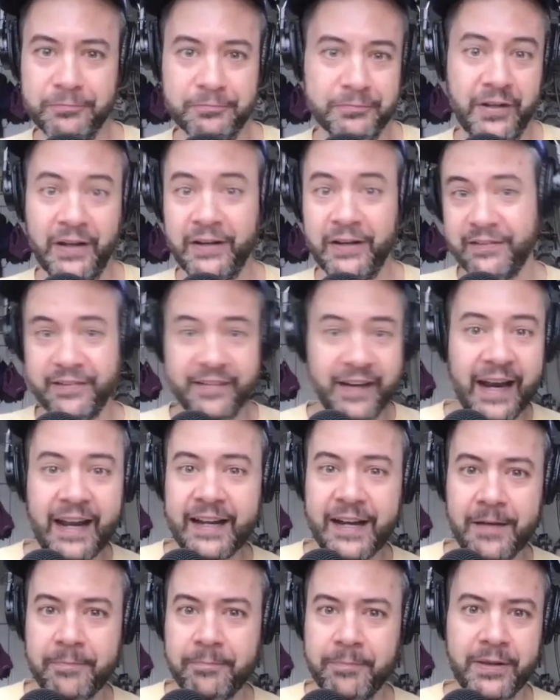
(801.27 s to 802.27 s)
done stand
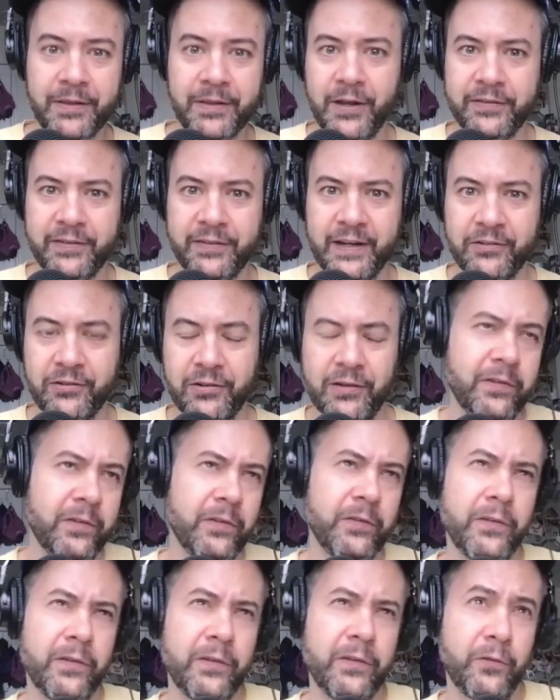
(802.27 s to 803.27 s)
up in los angeles
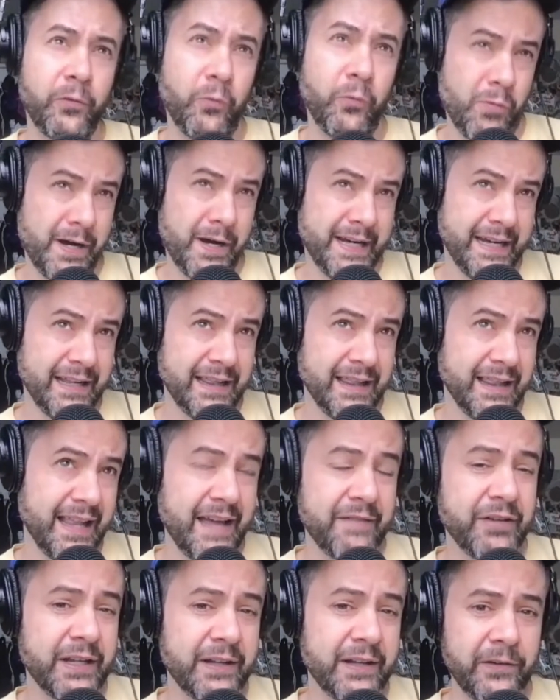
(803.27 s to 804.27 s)
this is in
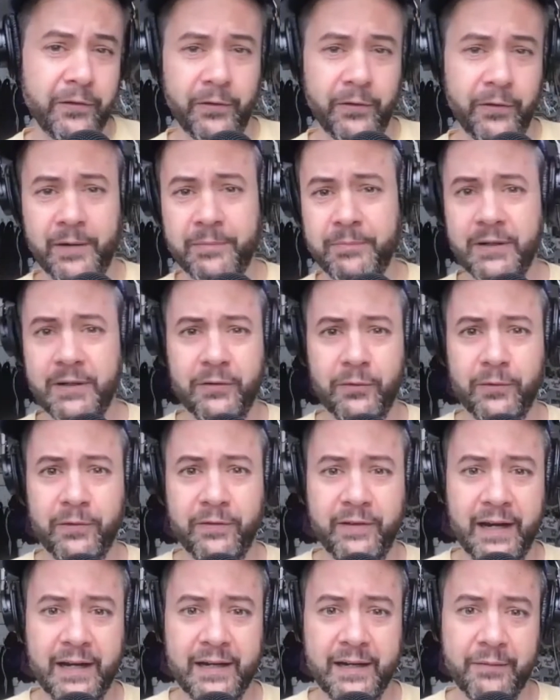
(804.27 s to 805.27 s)
2011 so i've been doing
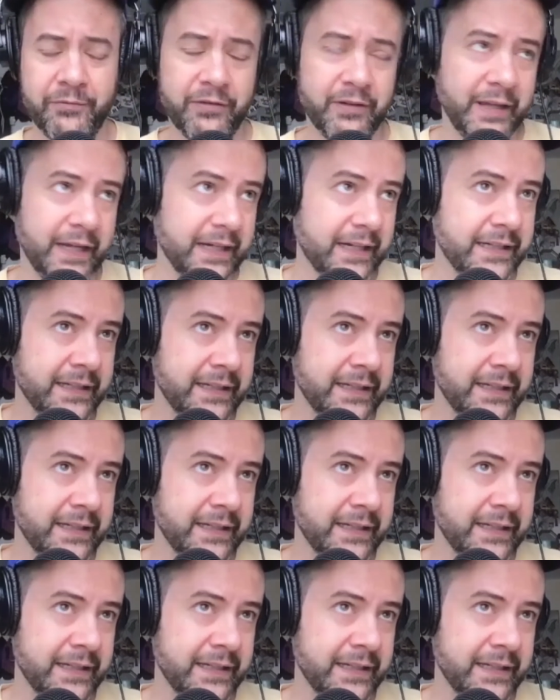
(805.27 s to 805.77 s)
stand up for like